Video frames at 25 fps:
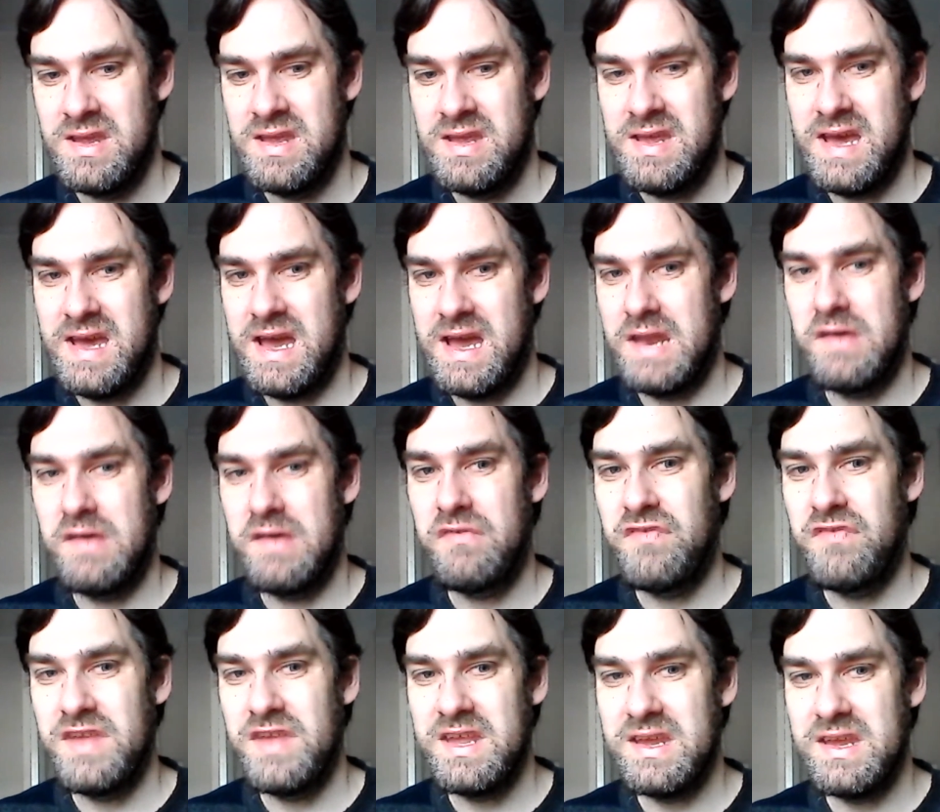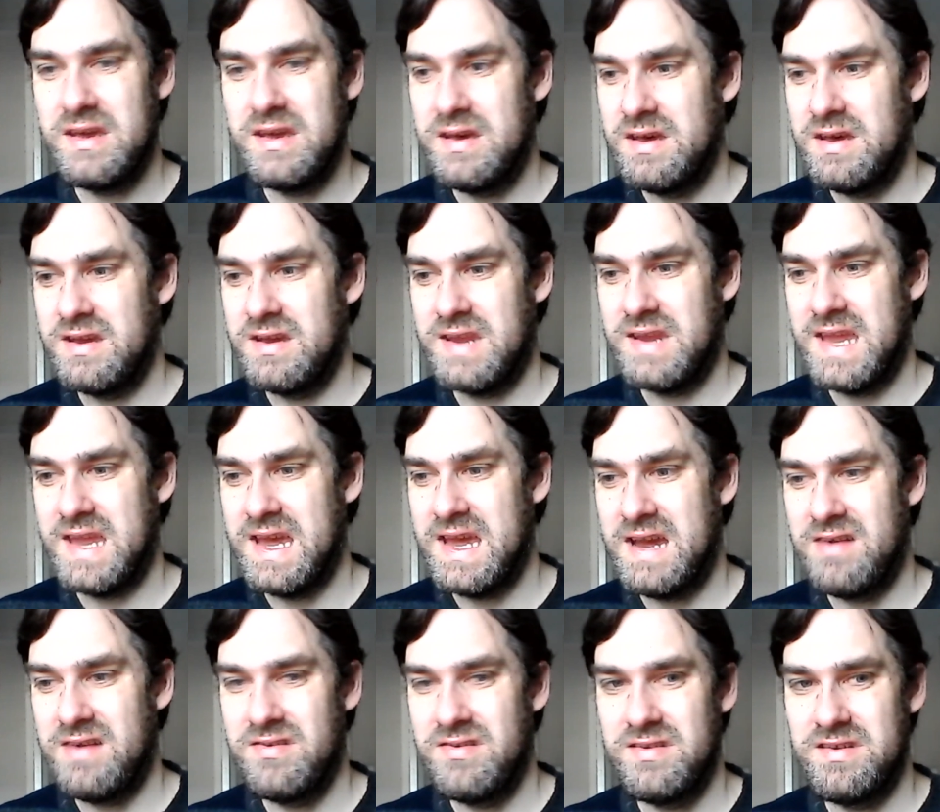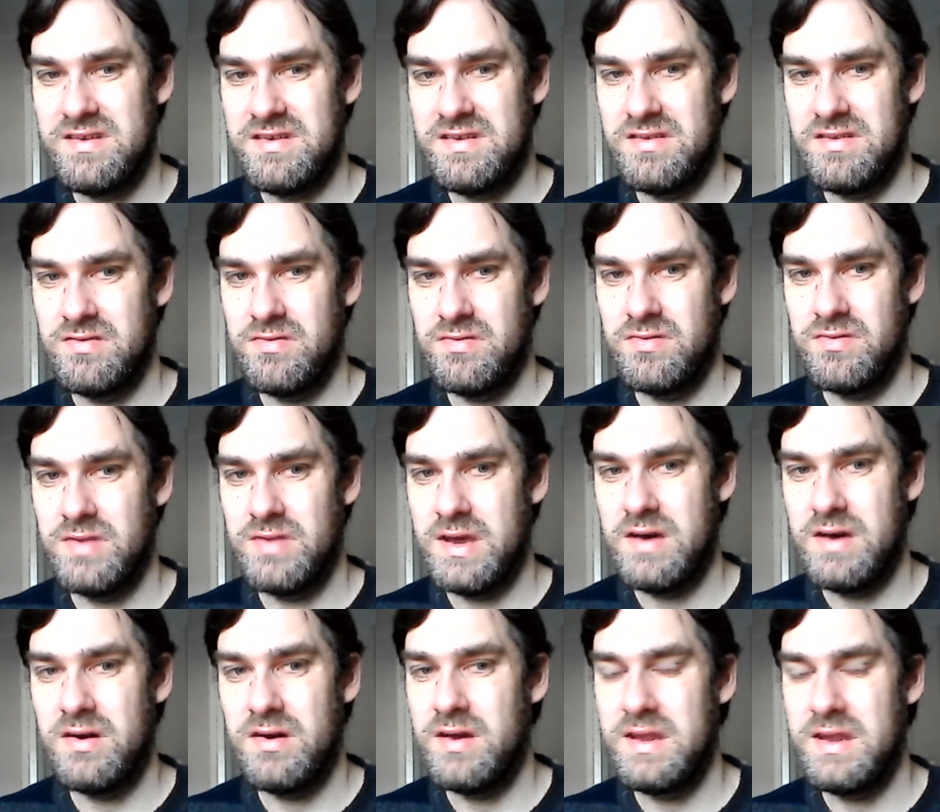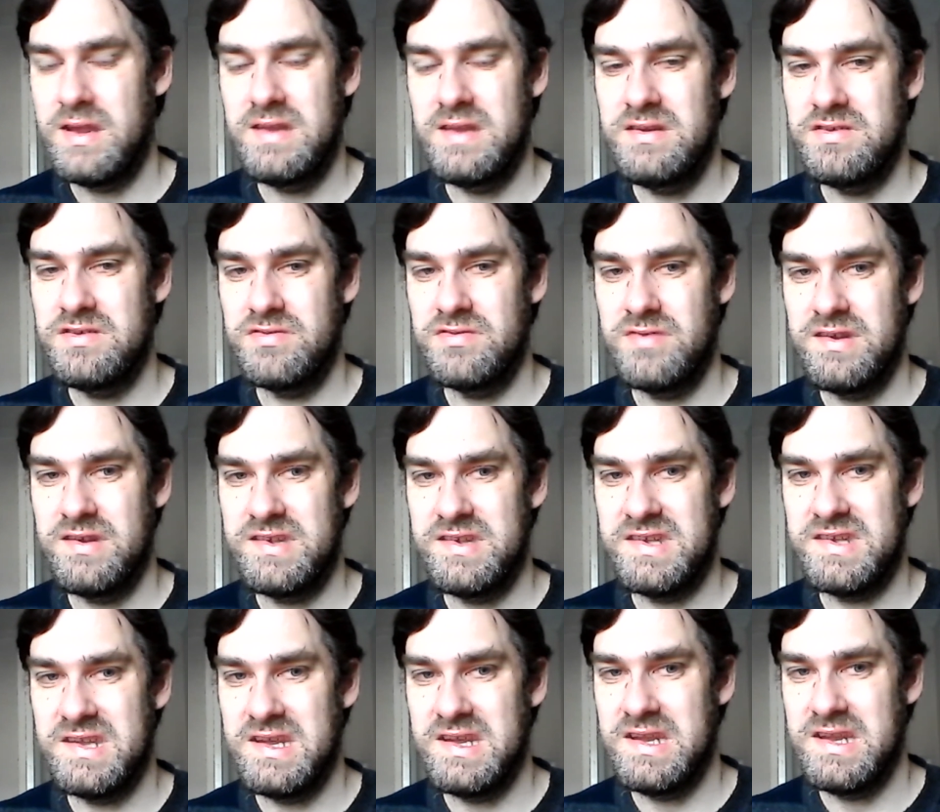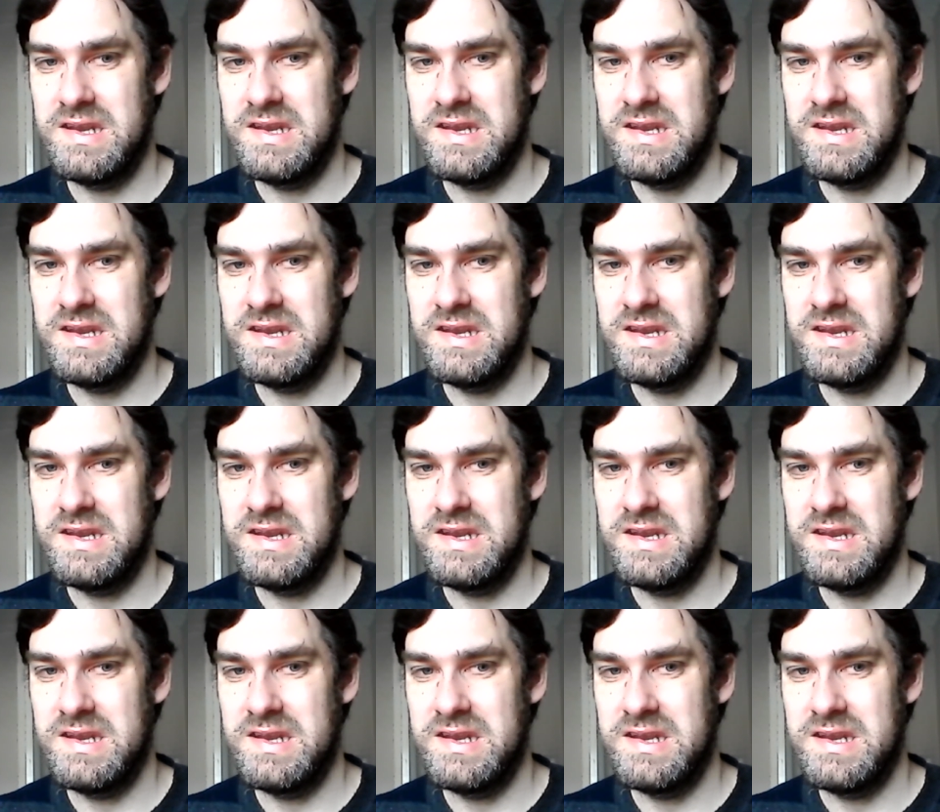And I think her character, although I enjoyed seeing